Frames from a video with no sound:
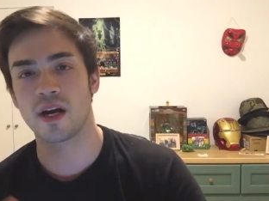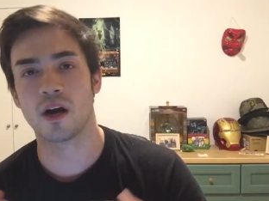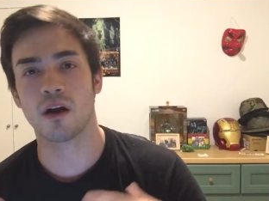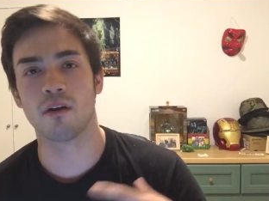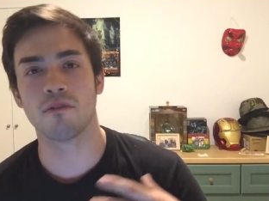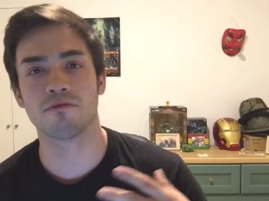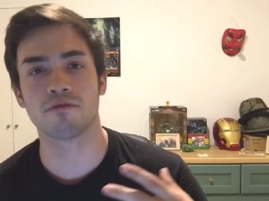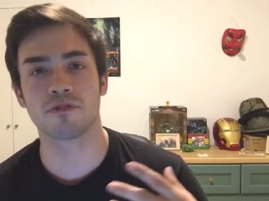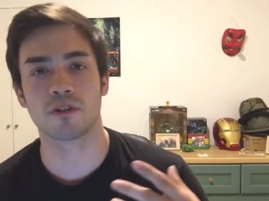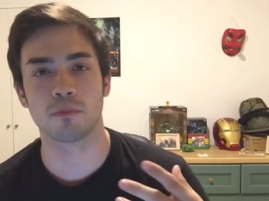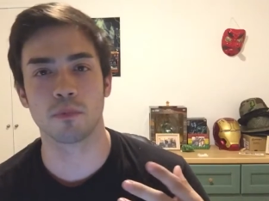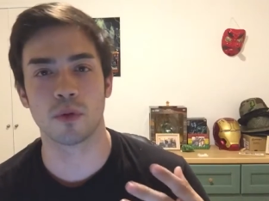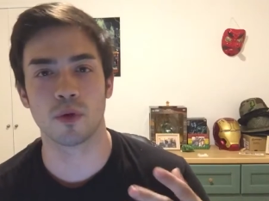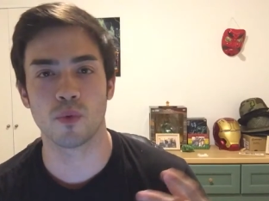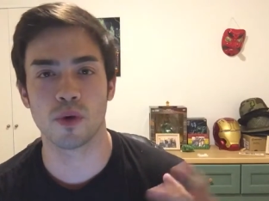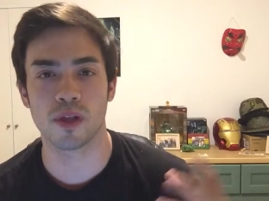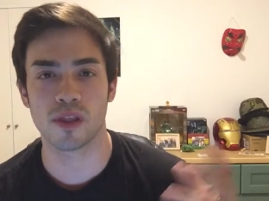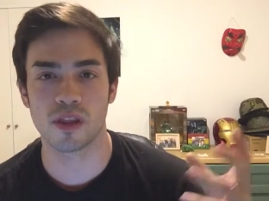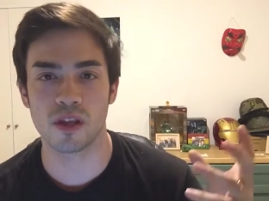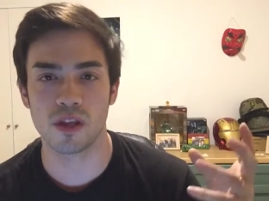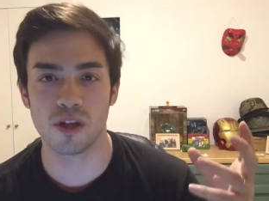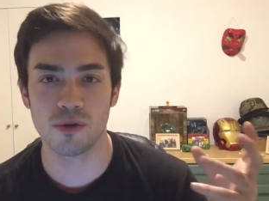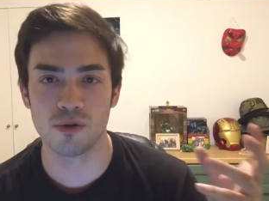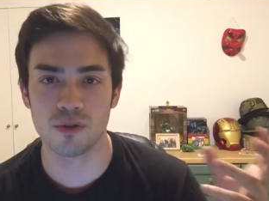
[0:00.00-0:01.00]
comfortable
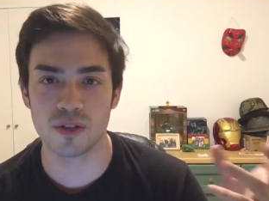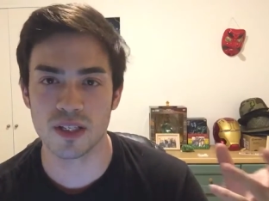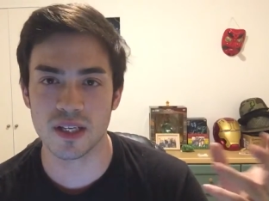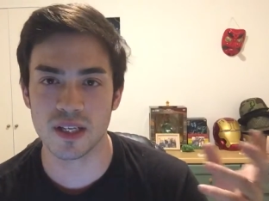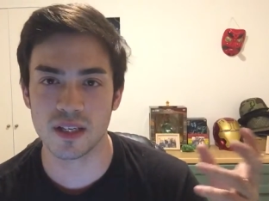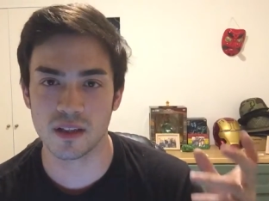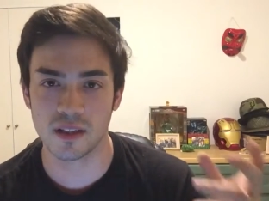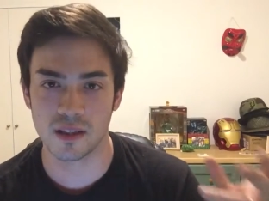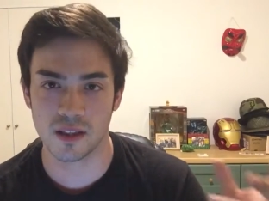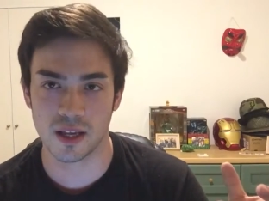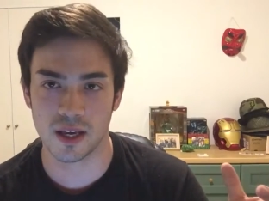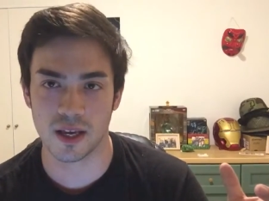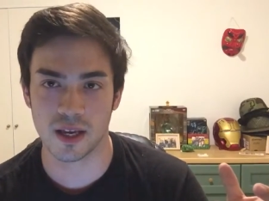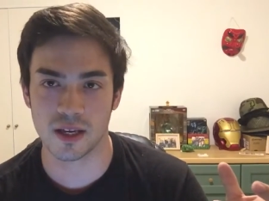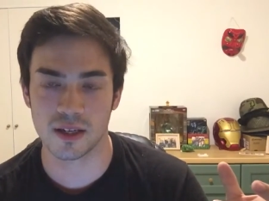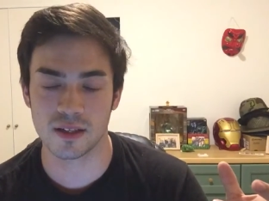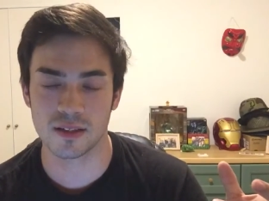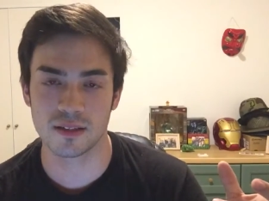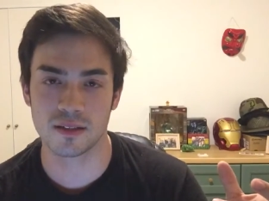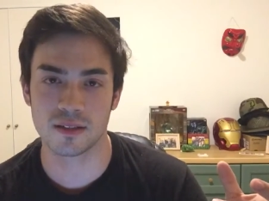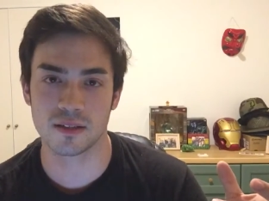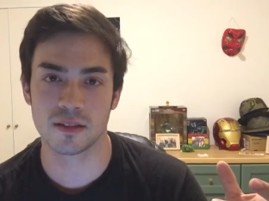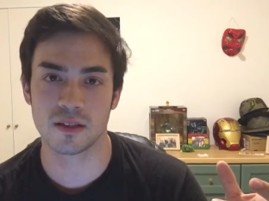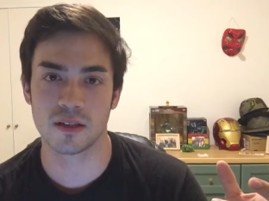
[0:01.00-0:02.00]
with using
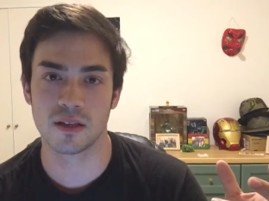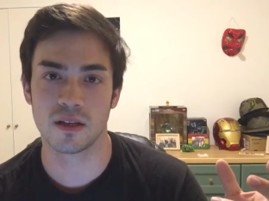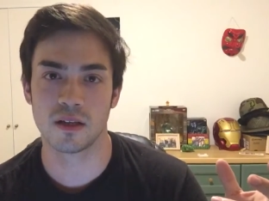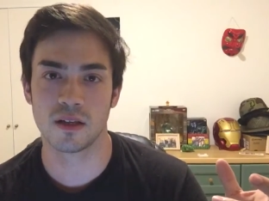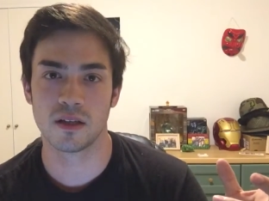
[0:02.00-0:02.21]
things